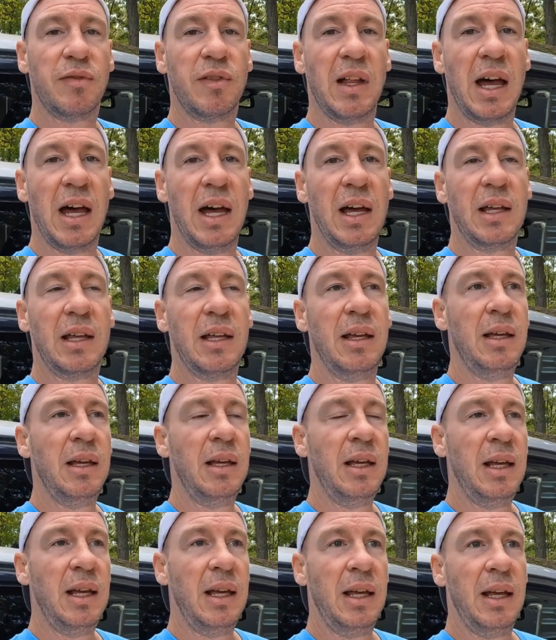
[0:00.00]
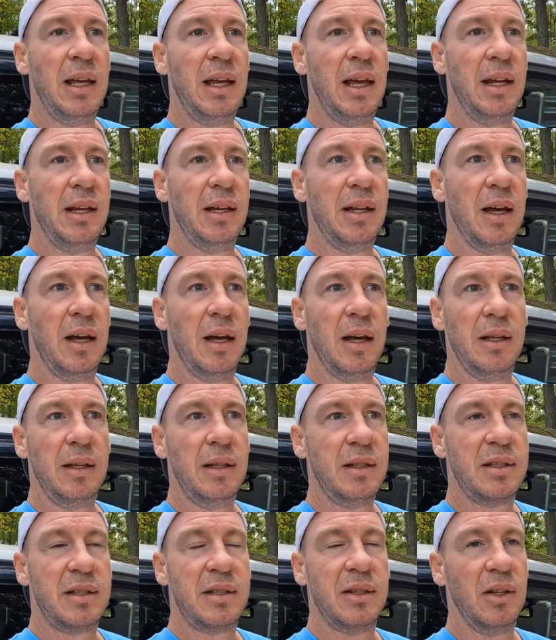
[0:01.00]
flag, and uh,
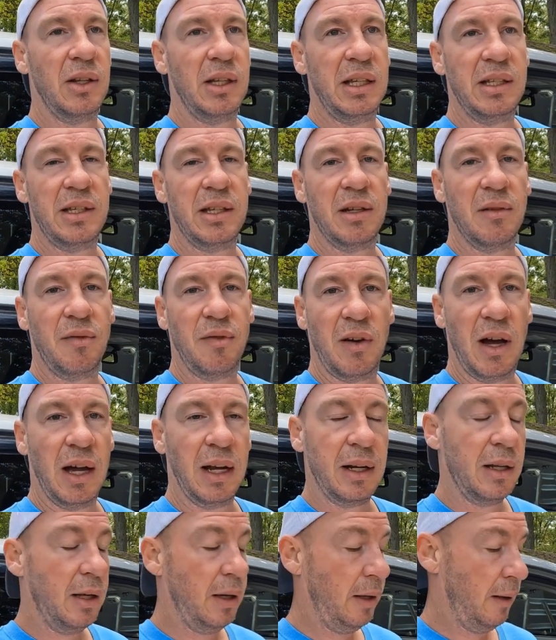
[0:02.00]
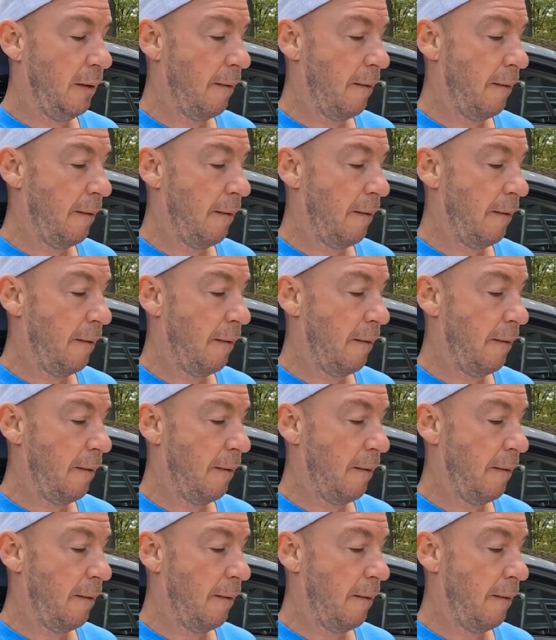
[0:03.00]
it's still easy to find.